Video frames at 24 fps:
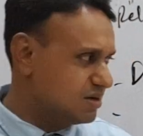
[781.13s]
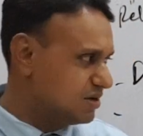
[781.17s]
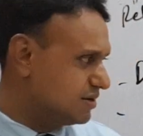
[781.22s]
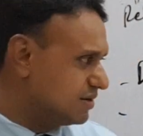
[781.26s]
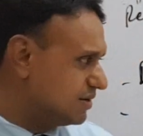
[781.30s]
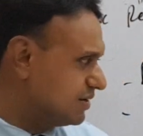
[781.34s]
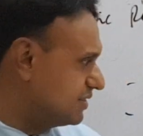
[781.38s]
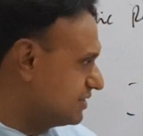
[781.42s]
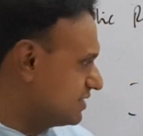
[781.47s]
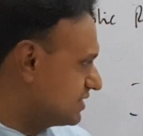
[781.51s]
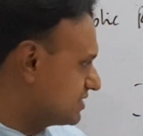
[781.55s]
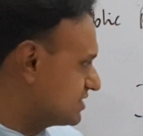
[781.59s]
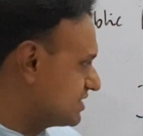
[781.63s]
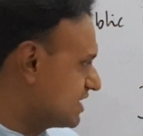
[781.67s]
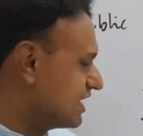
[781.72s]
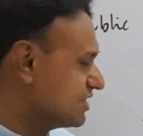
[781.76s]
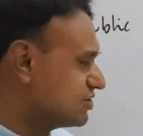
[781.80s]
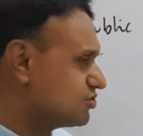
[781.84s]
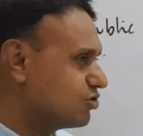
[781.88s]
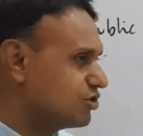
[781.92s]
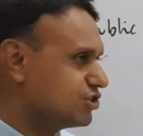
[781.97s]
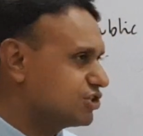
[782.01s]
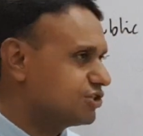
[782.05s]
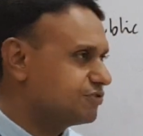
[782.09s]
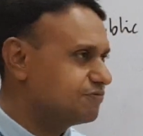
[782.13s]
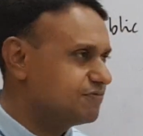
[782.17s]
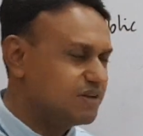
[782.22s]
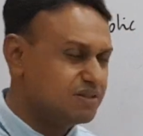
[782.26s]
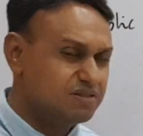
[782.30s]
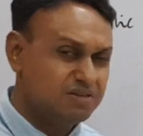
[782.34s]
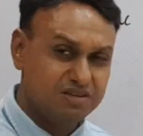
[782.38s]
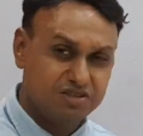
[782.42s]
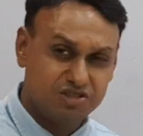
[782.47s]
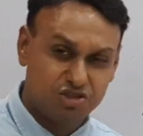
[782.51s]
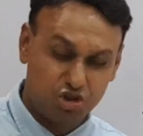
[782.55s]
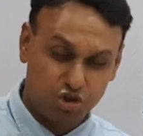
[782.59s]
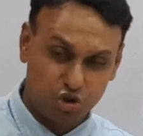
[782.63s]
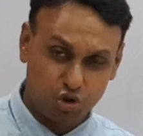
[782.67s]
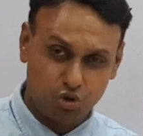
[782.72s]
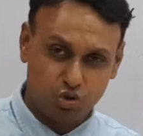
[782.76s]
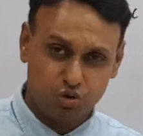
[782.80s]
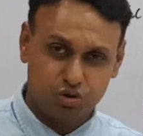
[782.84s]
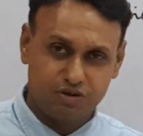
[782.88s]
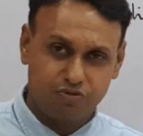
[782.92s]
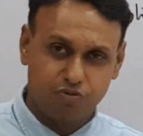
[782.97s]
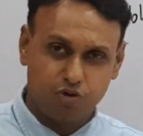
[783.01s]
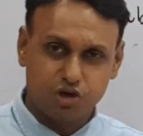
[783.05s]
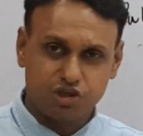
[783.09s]
In exaggeration, when they show
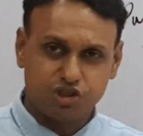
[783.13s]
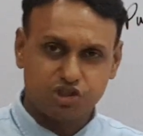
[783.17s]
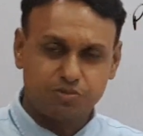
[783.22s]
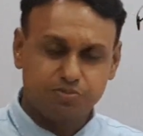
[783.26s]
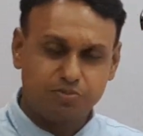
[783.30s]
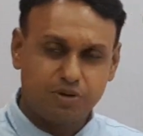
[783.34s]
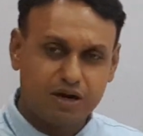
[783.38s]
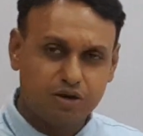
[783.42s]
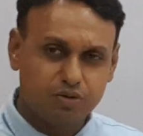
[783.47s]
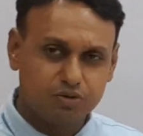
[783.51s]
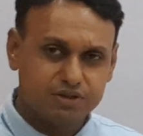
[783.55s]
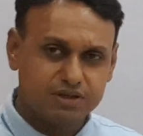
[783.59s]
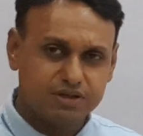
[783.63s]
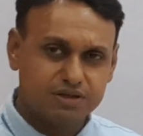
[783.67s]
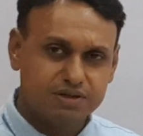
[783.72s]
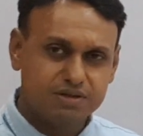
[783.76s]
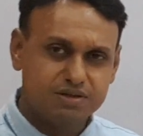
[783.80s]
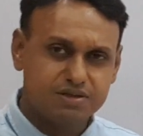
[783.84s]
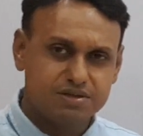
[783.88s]
the washing powder,